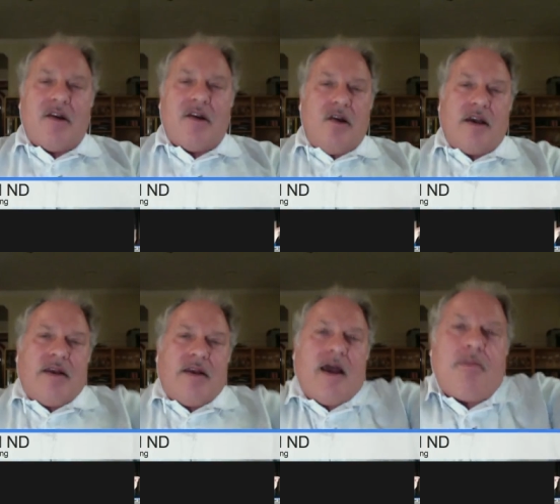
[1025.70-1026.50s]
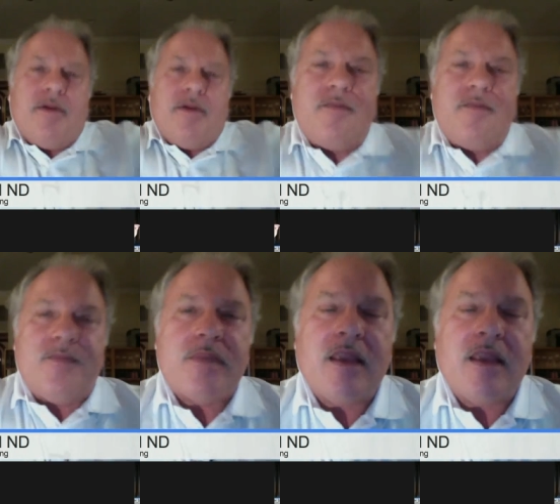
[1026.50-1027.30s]
look it up,
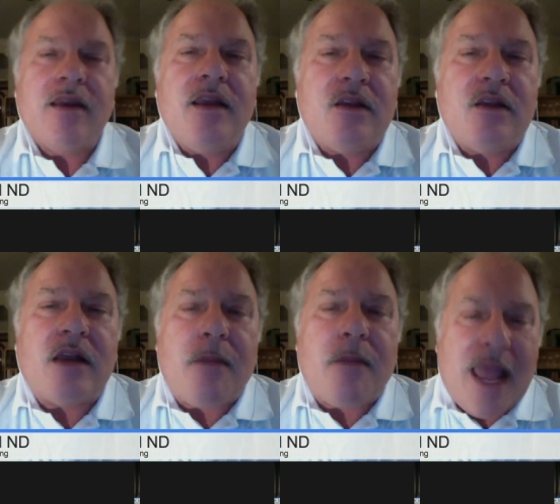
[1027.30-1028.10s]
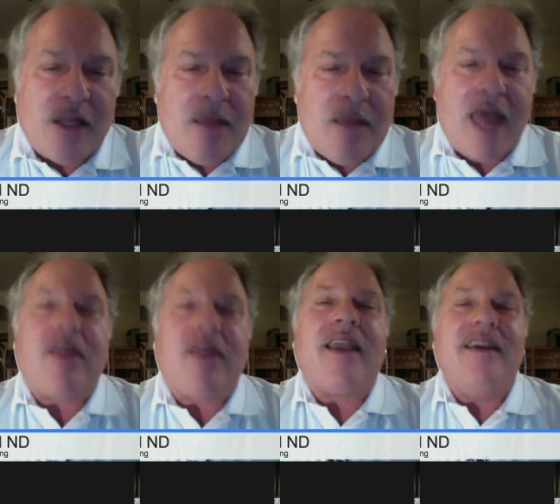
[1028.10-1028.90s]
look up
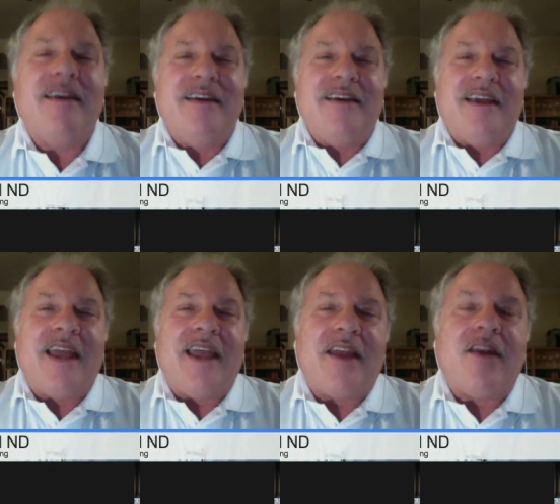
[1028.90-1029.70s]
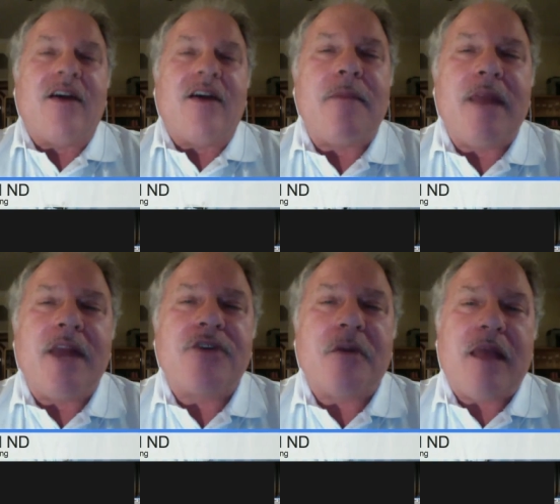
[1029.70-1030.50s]
allopathic and look up
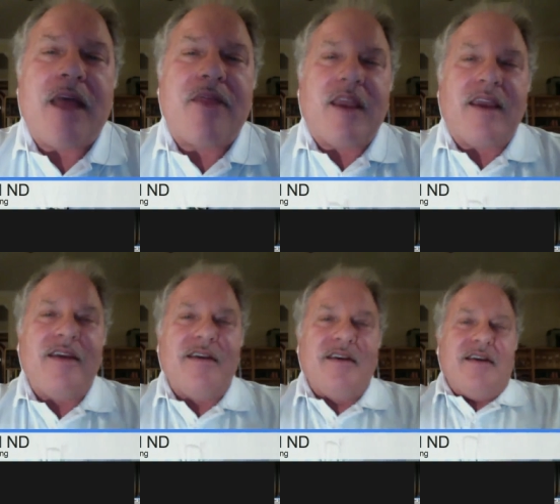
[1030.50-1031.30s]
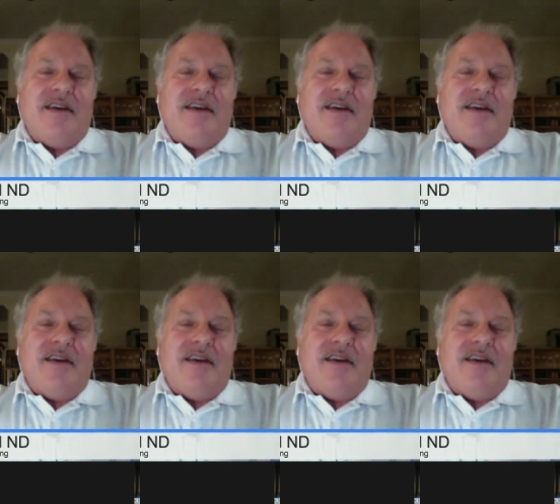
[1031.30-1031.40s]
naturopathic. Uh,